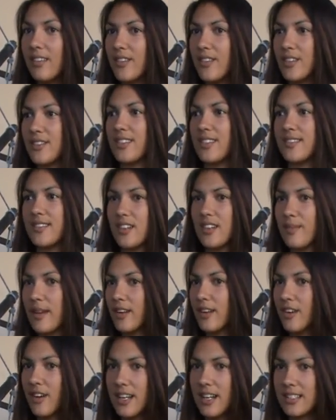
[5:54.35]
there's a certain
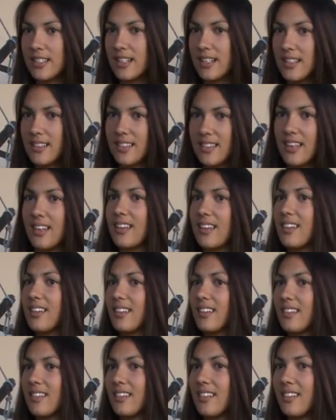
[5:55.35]
amount of craziness, like
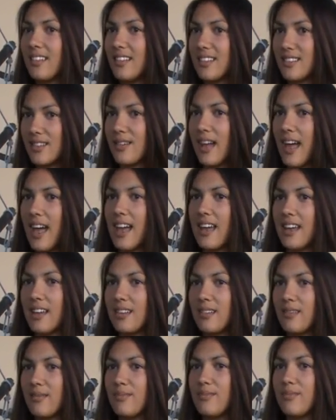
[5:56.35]
it's
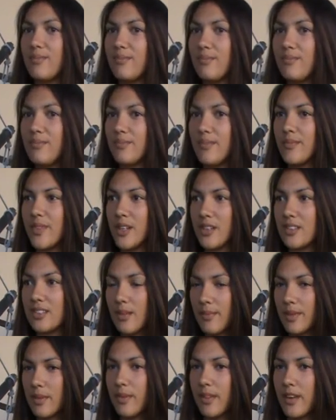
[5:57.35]
okay. There are
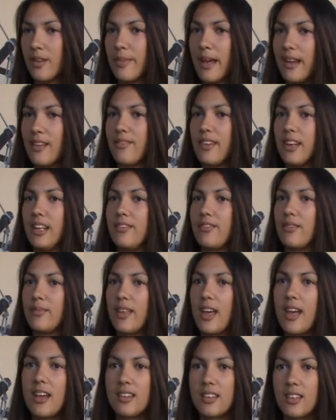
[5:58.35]
some people that are benefiting from
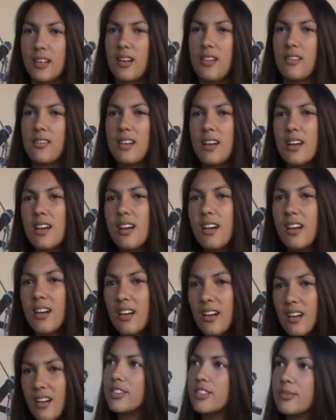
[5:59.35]
that, you mm. know?
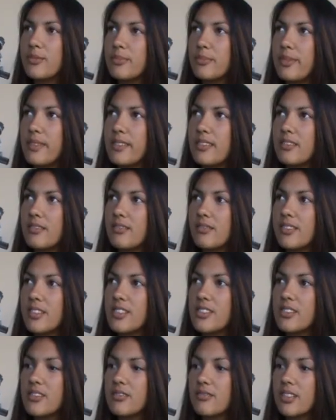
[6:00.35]
Mm it's been
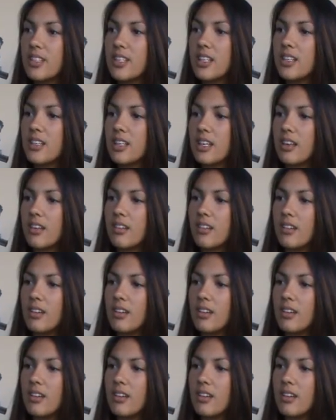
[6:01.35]
such a really